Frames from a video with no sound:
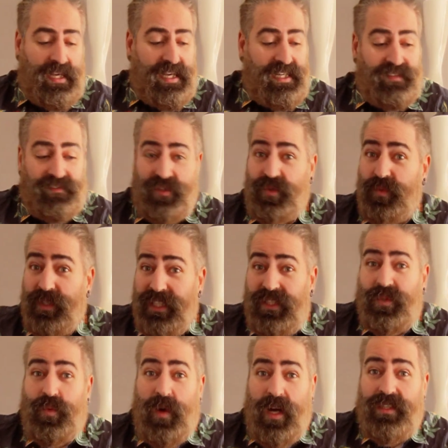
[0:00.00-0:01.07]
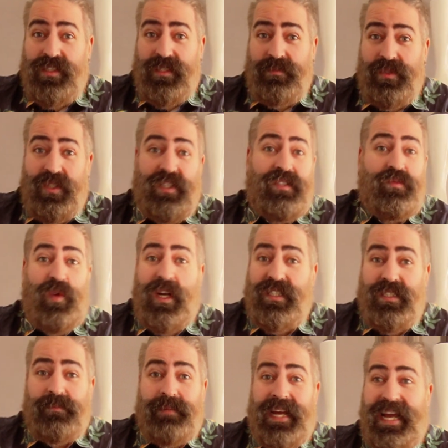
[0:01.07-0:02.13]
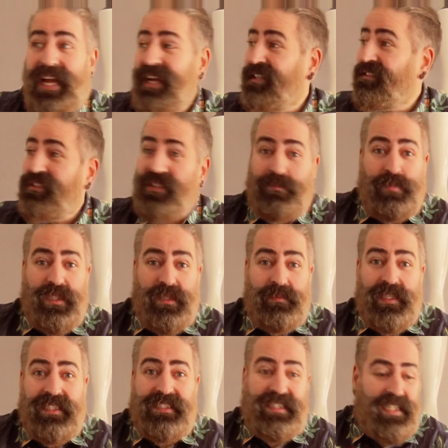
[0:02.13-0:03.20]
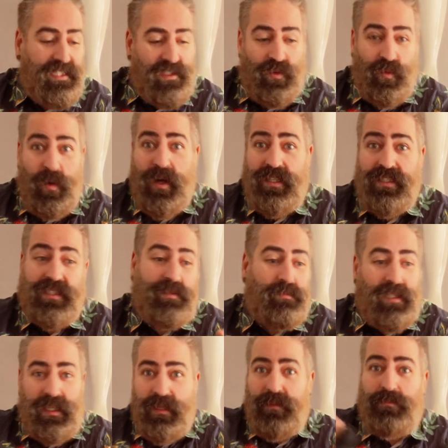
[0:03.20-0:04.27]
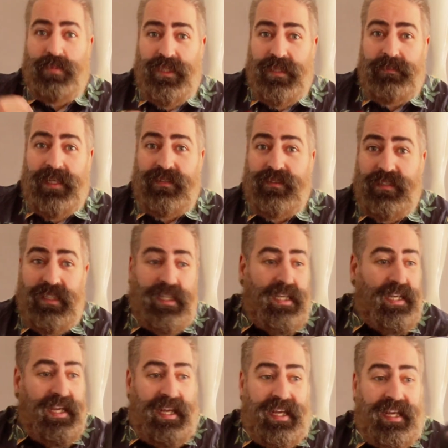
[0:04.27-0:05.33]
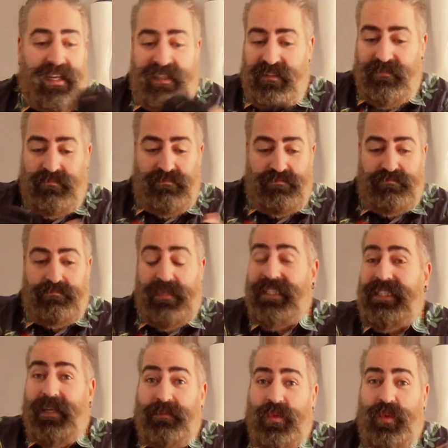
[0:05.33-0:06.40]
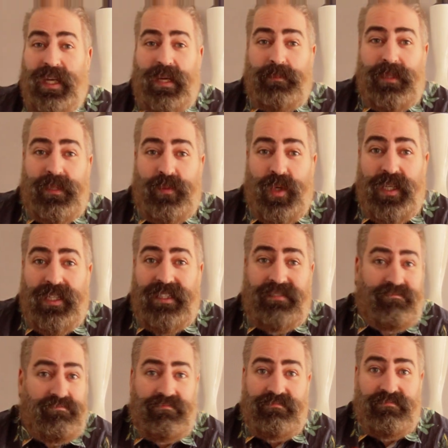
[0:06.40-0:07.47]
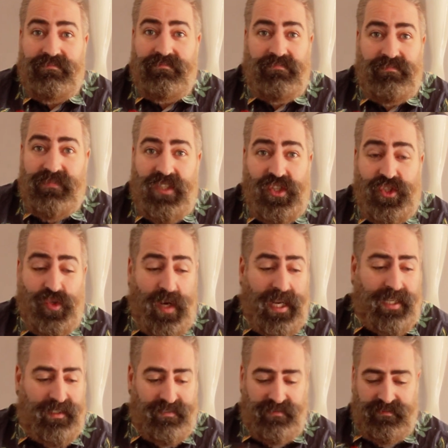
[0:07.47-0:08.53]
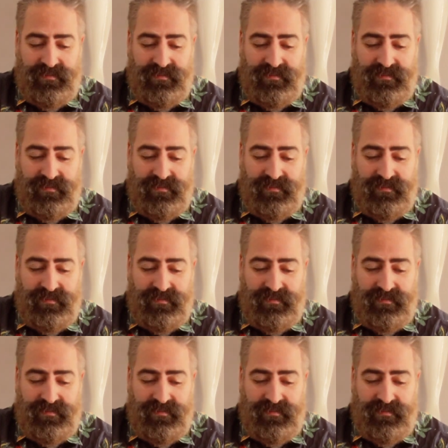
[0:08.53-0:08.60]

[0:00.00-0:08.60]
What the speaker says: And if you need to wash them, you can wash them by hand. You can put them on the sink, wash them, put them out, and by the time you wake up in the morning, they're dry.